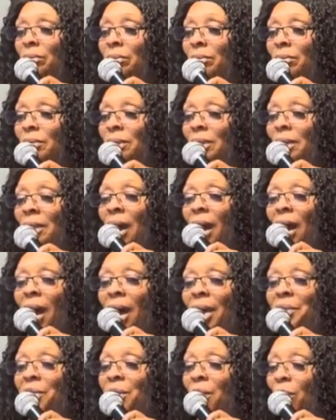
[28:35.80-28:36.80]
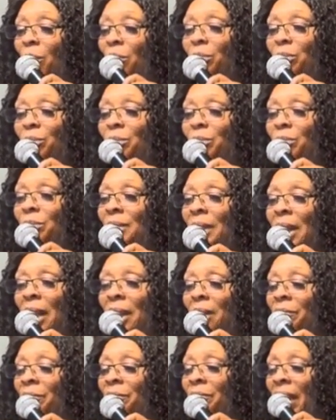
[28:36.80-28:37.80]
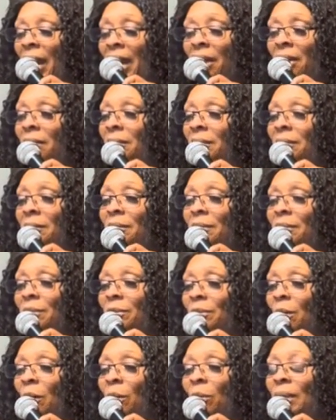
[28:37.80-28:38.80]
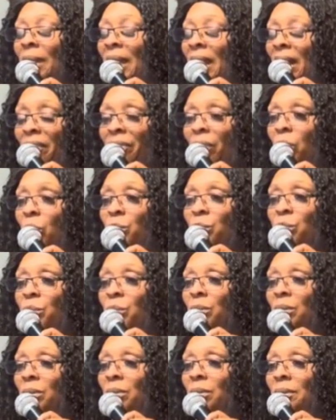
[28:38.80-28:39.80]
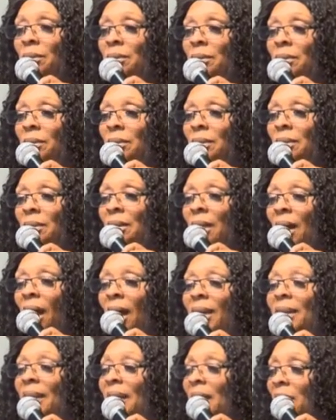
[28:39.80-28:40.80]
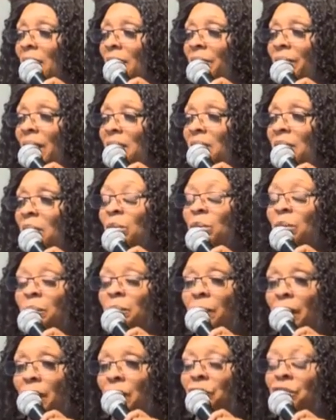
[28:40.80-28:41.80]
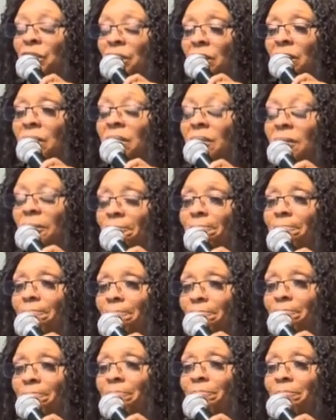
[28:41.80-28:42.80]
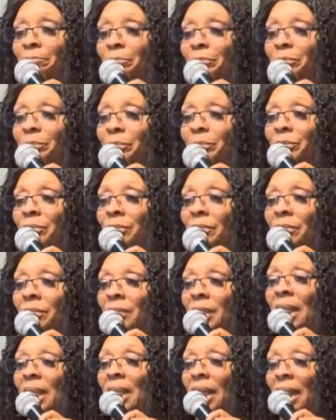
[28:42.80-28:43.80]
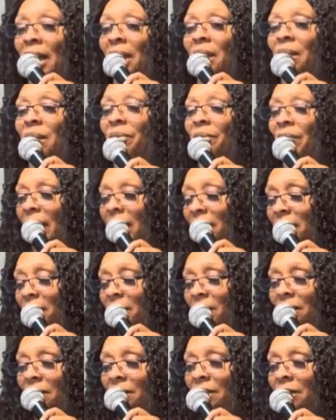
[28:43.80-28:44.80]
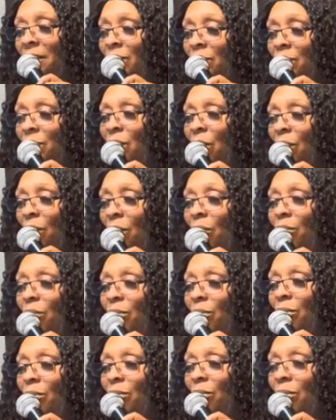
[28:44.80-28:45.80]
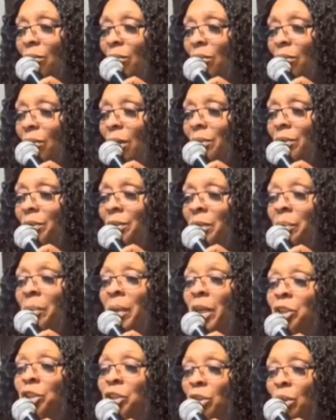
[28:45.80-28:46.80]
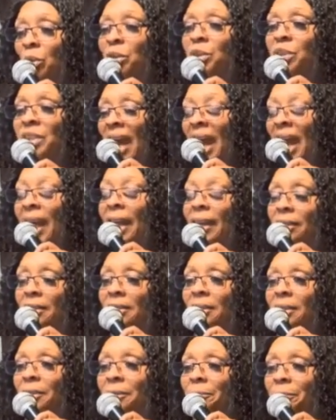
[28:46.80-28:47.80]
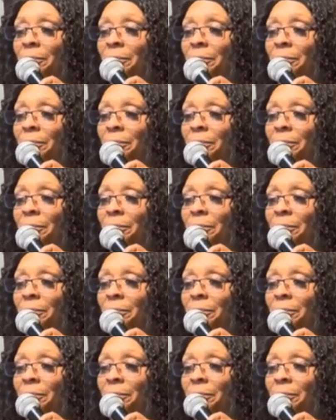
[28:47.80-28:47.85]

Mm. God don't elevate on levels. Right. God elevates on dimensions. He elevates, you know, dimensional status.